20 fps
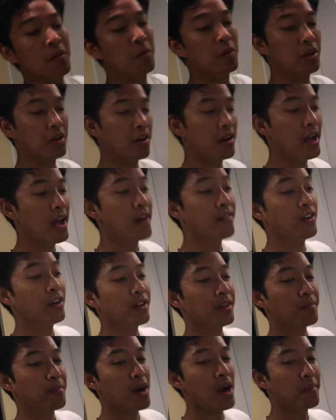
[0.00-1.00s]
We don't have
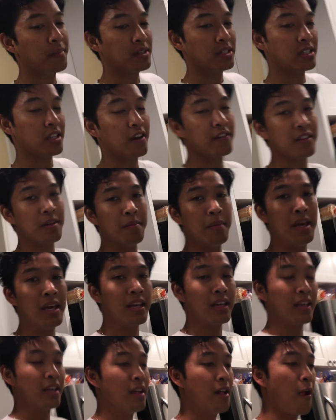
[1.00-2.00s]
all the proper stuff to
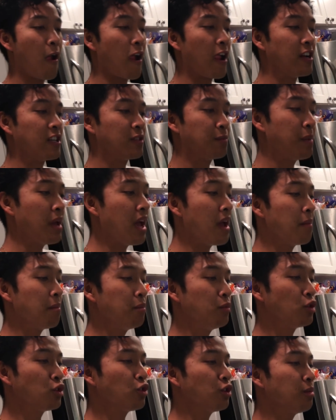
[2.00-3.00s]
make
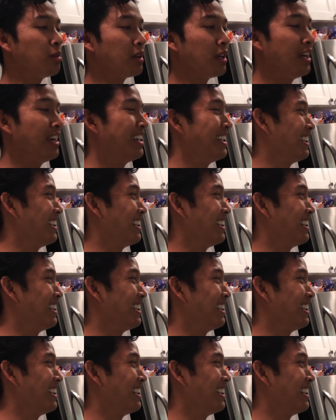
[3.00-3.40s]
spam musubi.